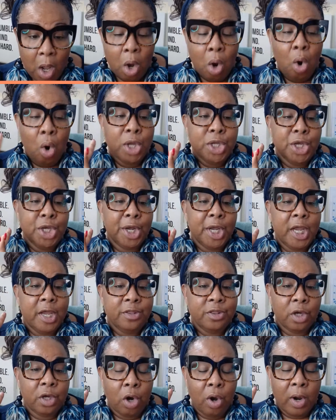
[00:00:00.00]
or you're
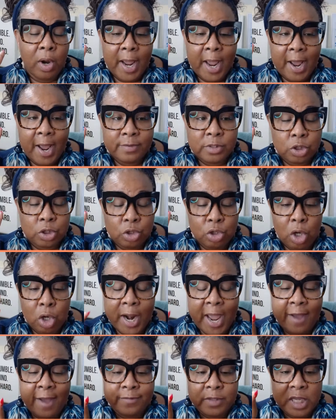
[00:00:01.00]
going to have to
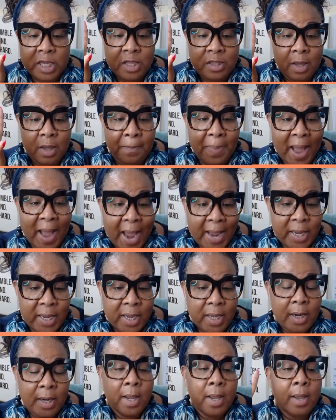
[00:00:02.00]
either buy
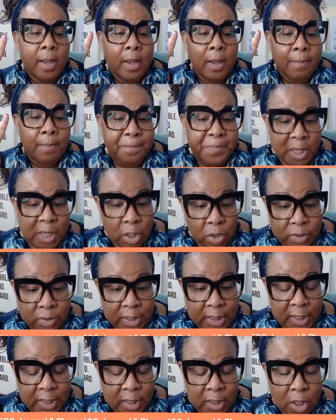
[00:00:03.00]
it, build
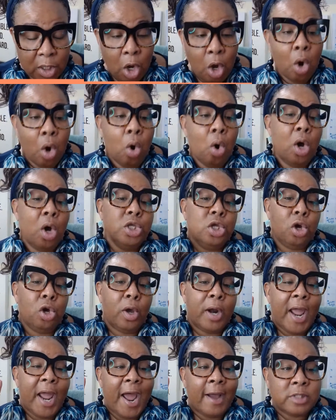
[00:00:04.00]
it, or you're
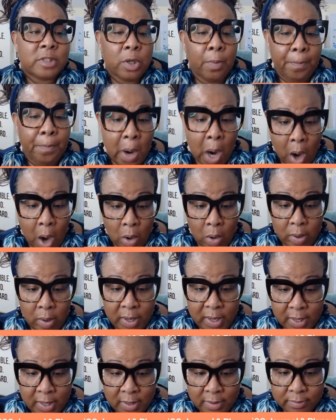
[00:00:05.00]
going to have to borrow
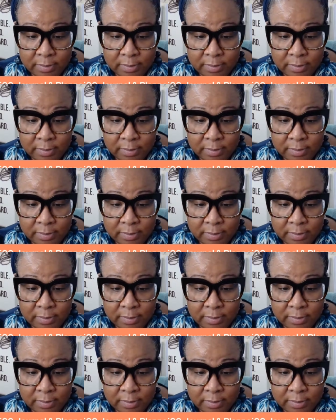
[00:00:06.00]
it.